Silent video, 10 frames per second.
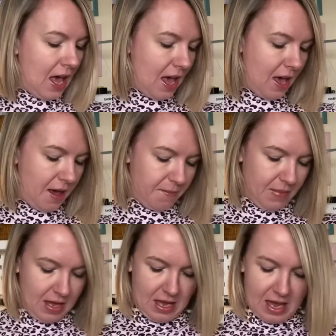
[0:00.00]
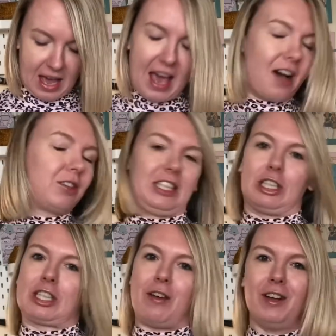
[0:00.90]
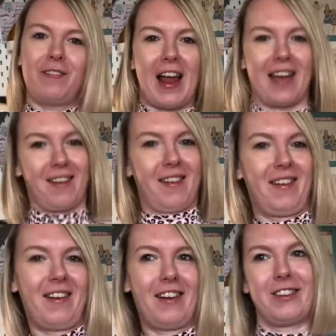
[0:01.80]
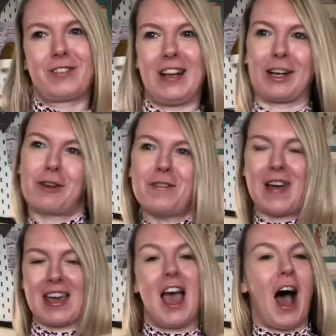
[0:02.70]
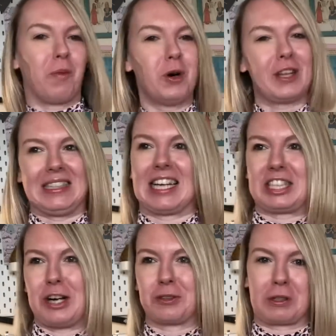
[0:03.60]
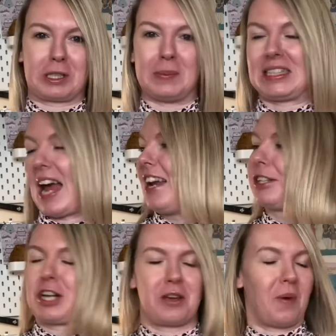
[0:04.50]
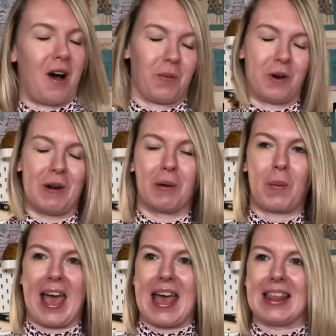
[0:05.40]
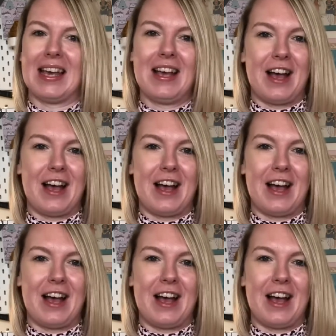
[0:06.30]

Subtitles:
Oh, it's just so lovely. It's really groovy. I wore this actually on Christmas Day, and I'll show you what I wore it with.